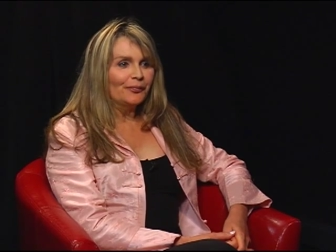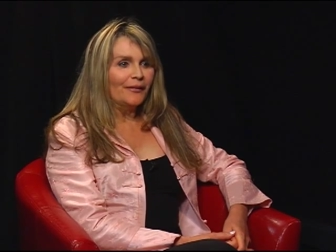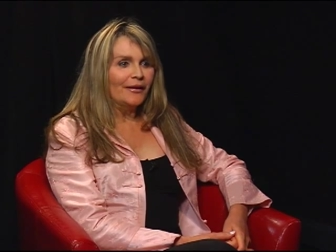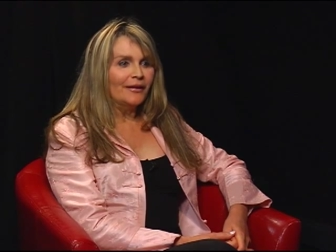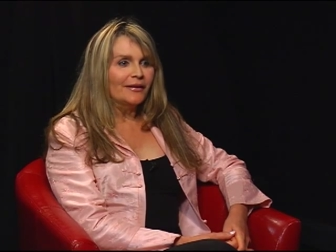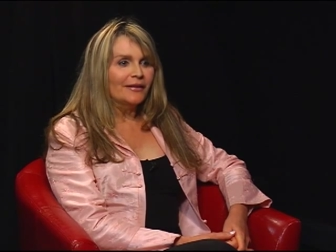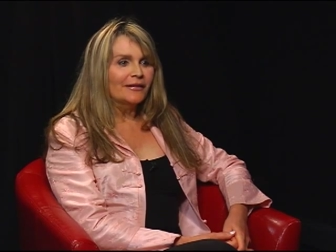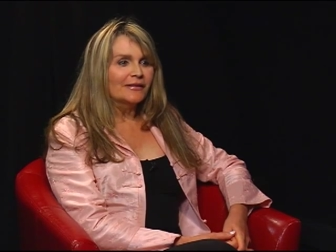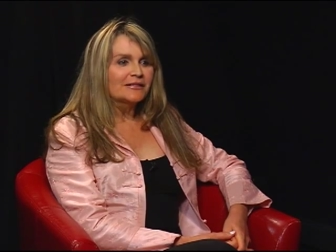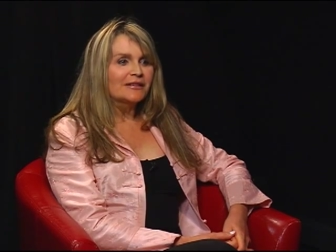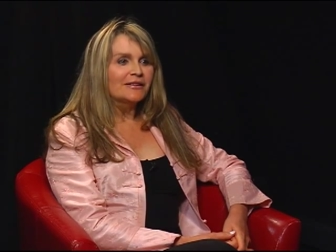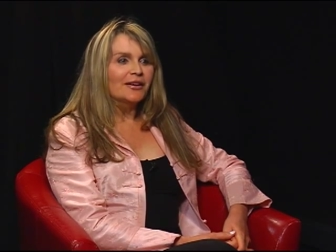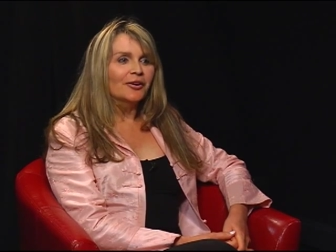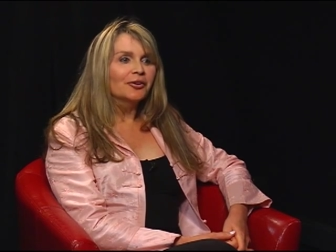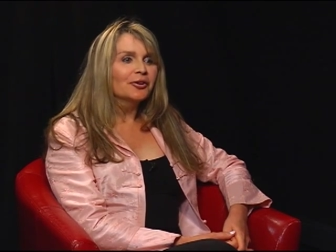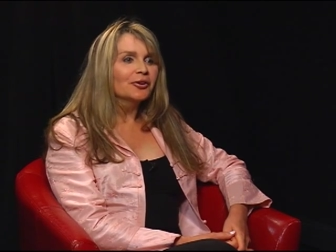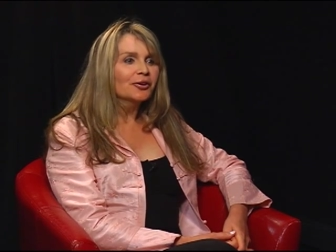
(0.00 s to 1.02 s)
And as a
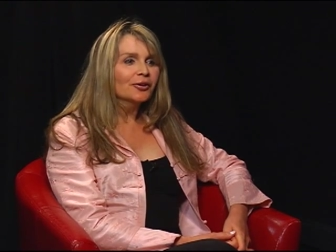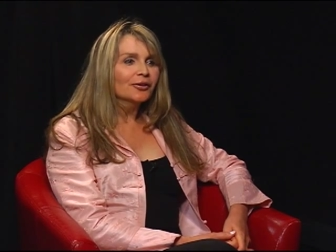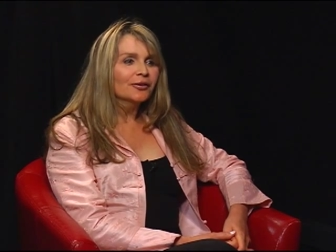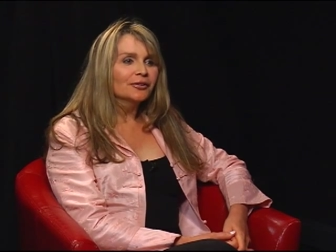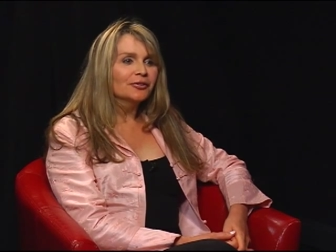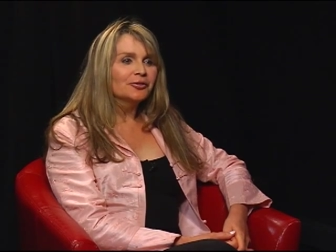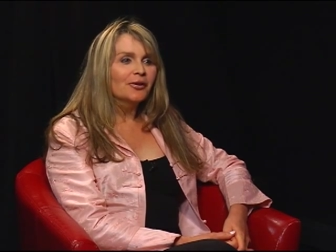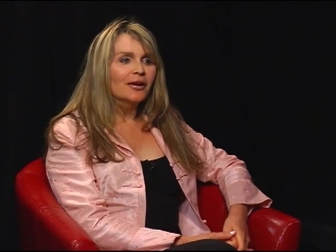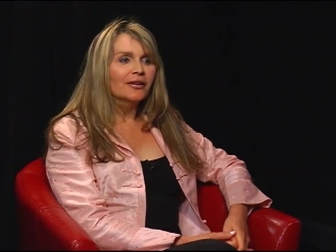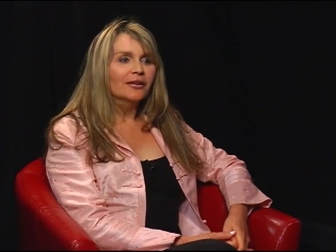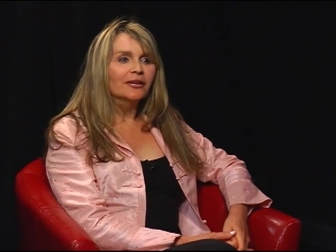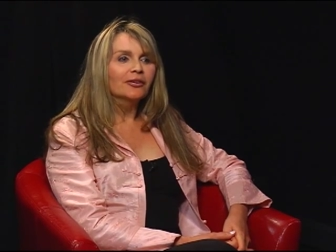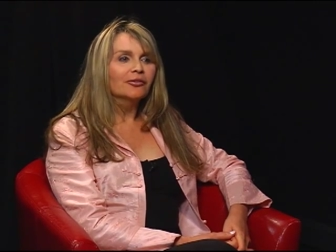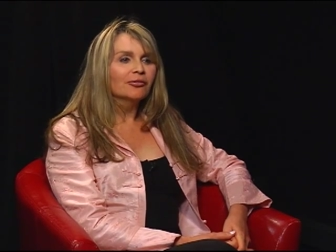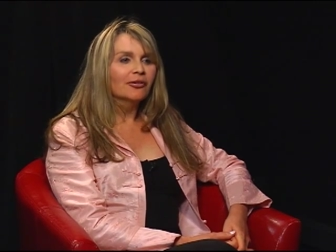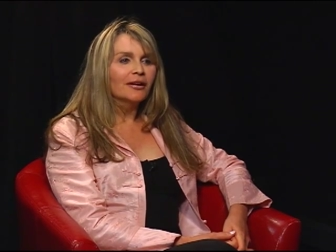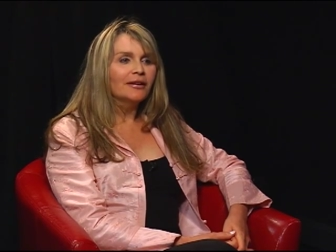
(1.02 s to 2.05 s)
young girl, you had a
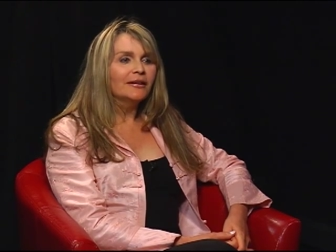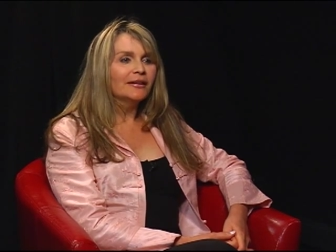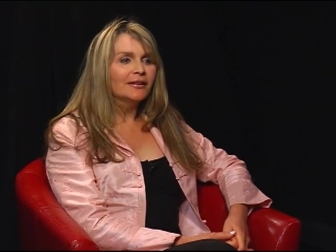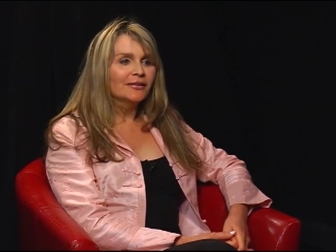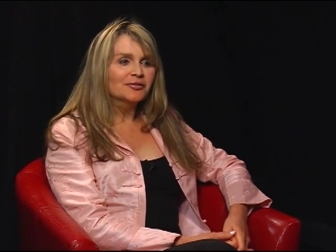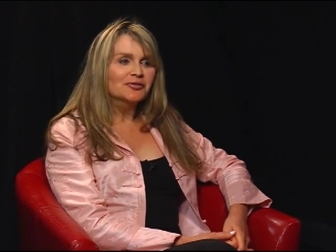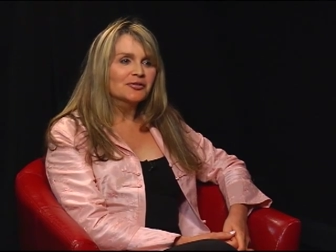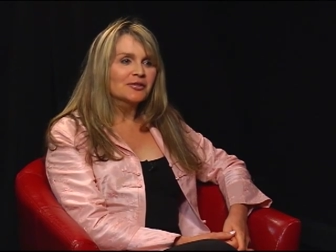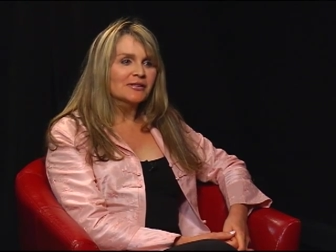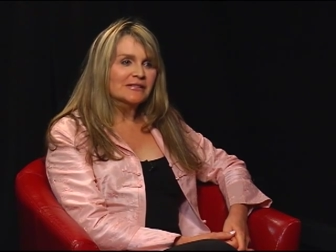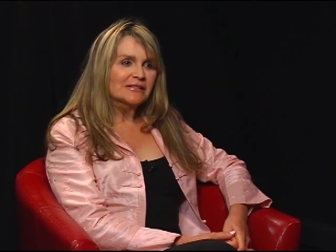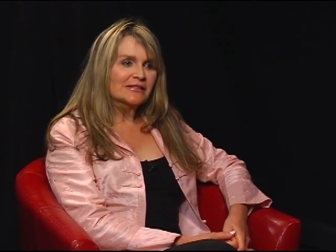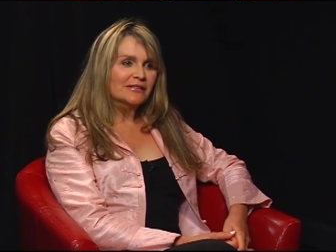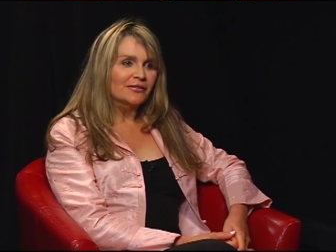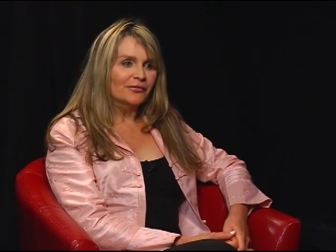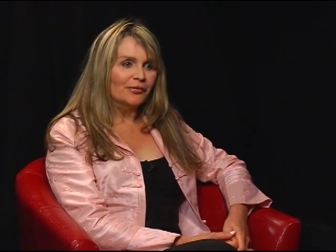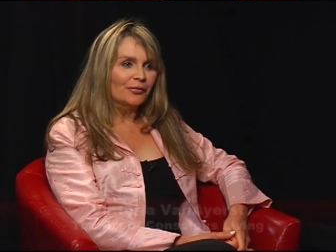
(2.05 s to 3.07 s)
great interest
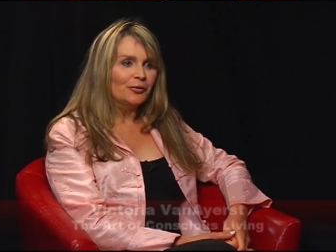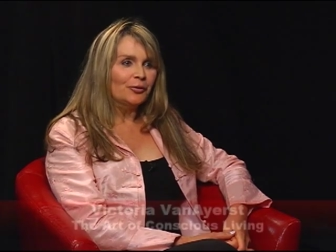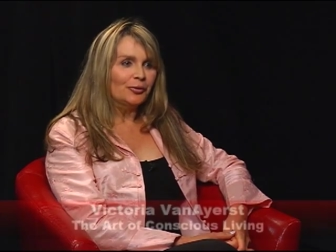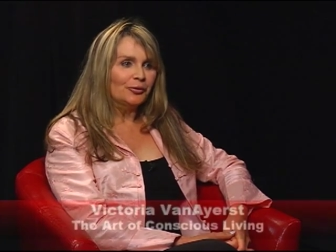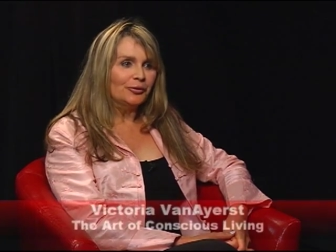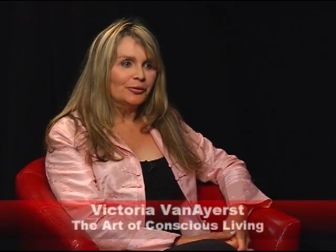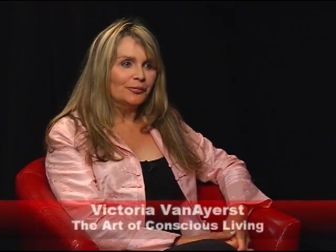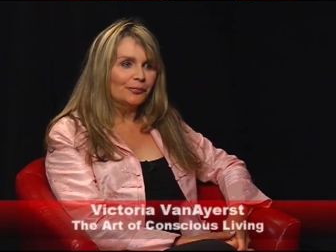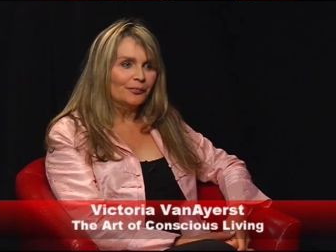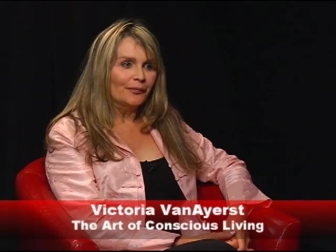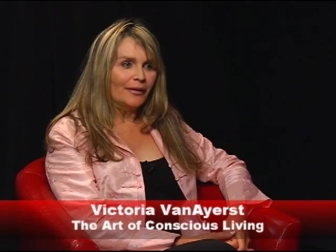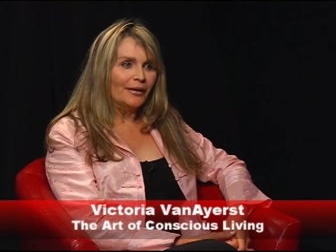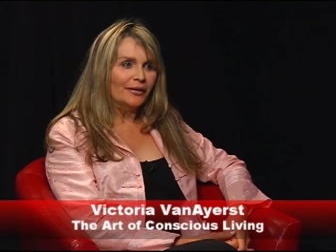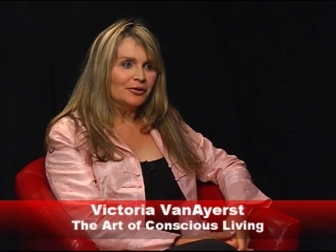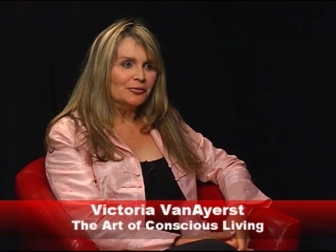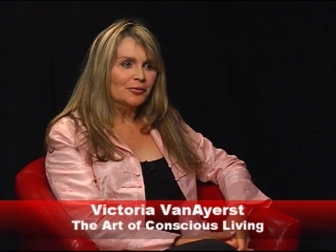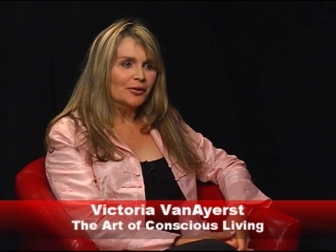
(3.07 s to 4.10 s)
in food.
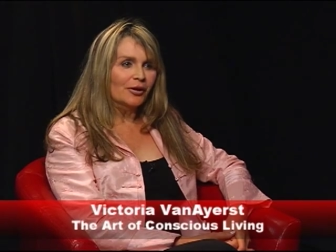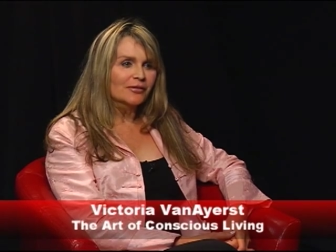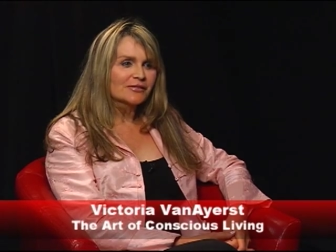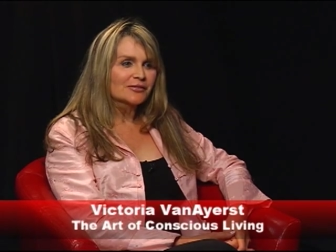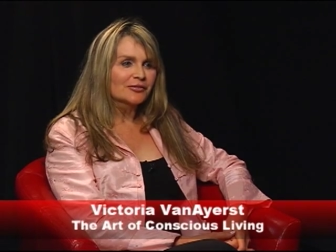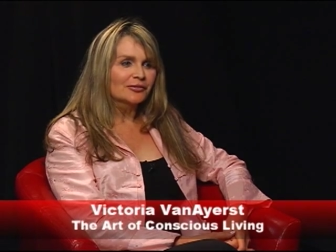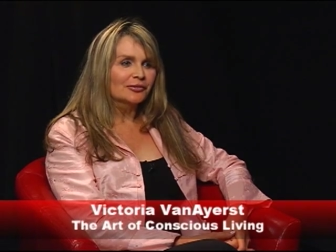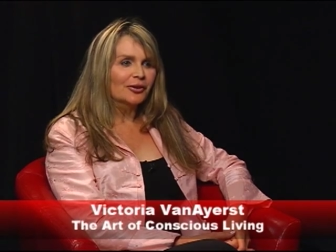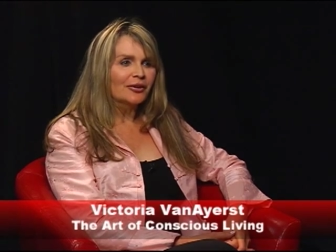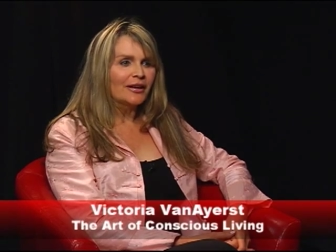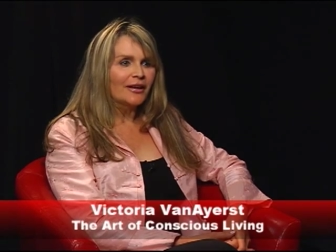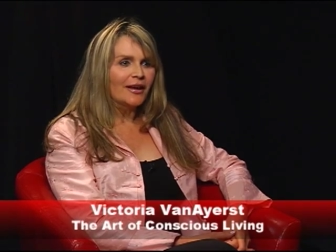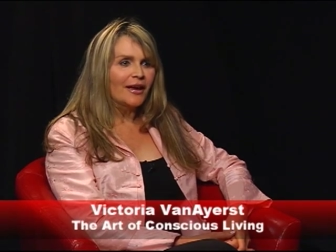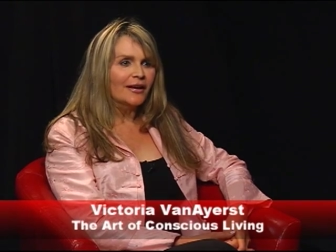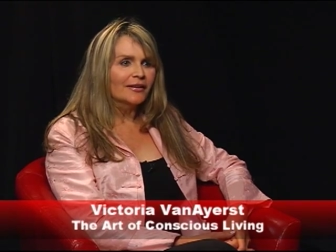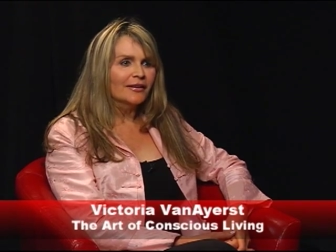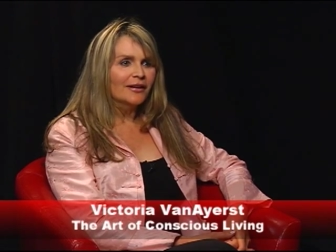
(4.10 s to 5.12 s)
And you were also looking
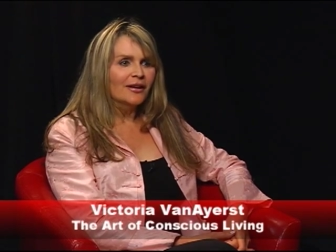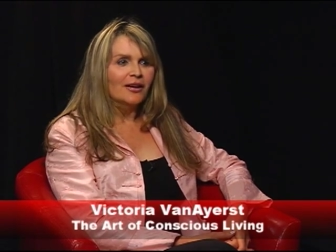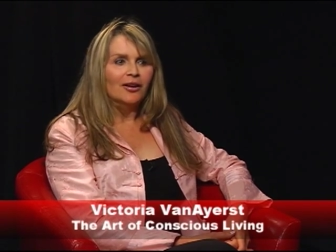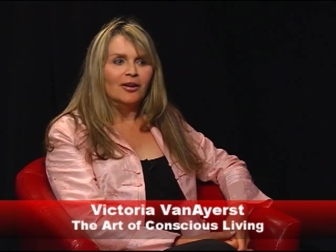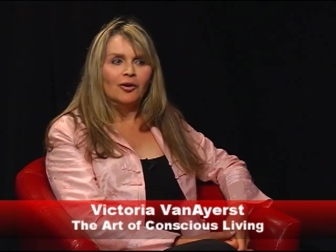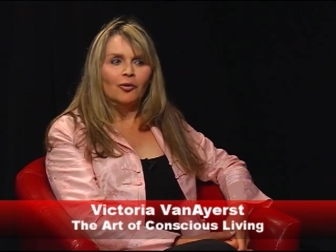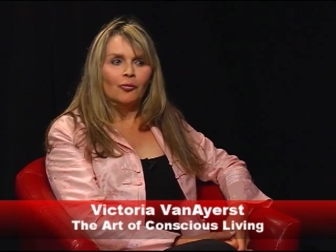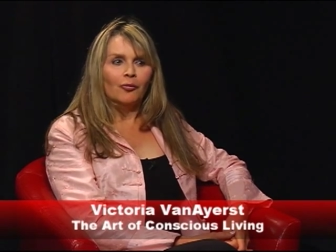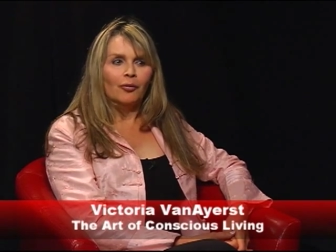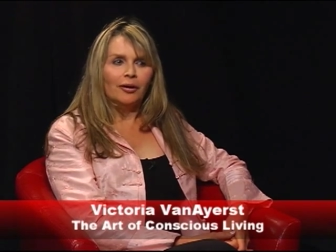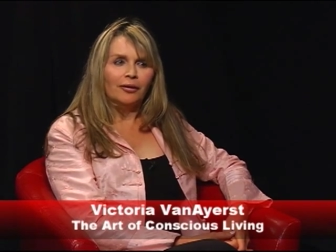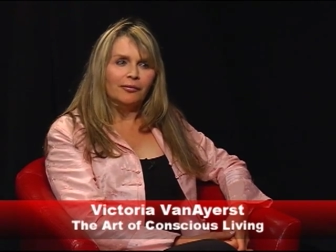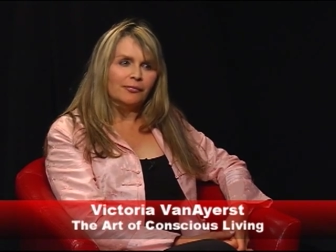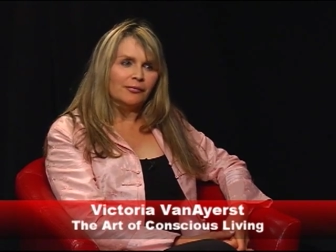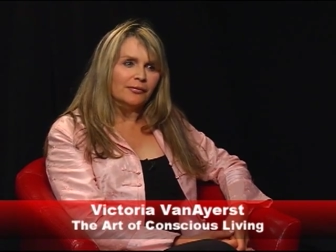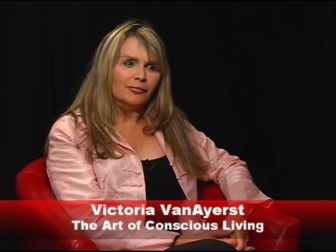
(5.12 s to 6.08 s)
at what it